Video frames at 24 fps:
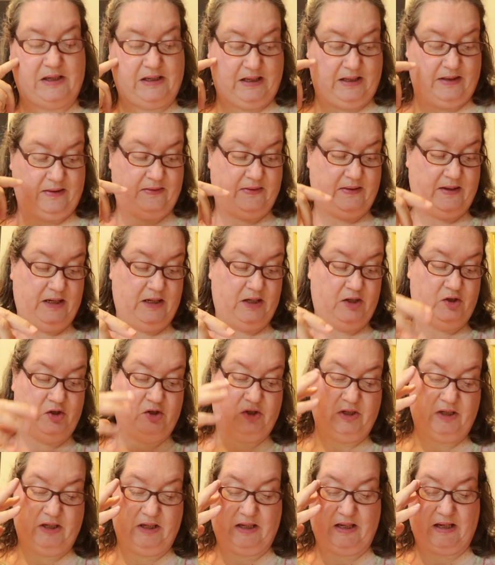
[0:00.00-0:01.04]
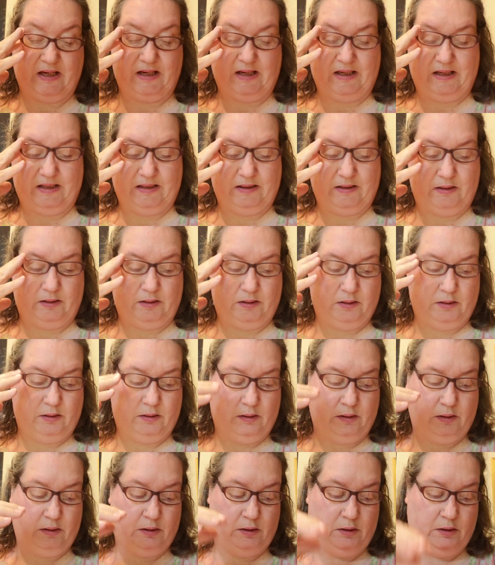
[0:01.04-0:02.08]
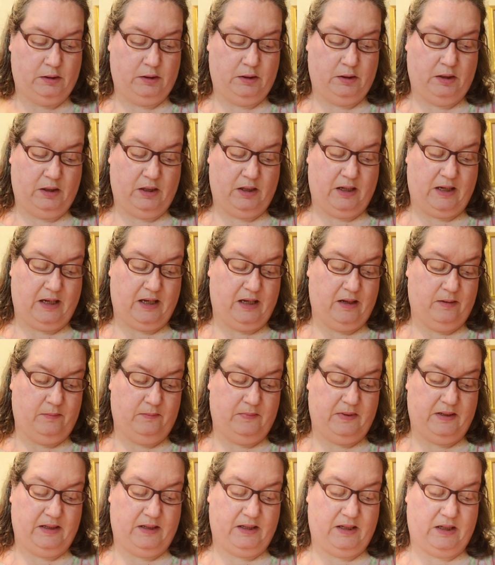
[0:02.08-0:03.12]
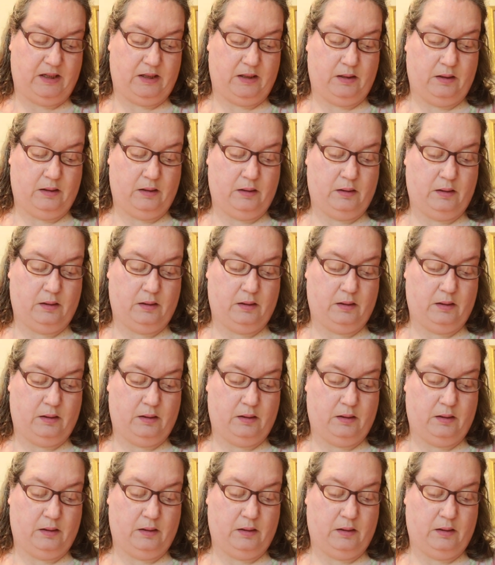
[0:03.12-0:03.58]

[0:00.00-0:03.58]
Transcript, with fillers: and I think she had, how many?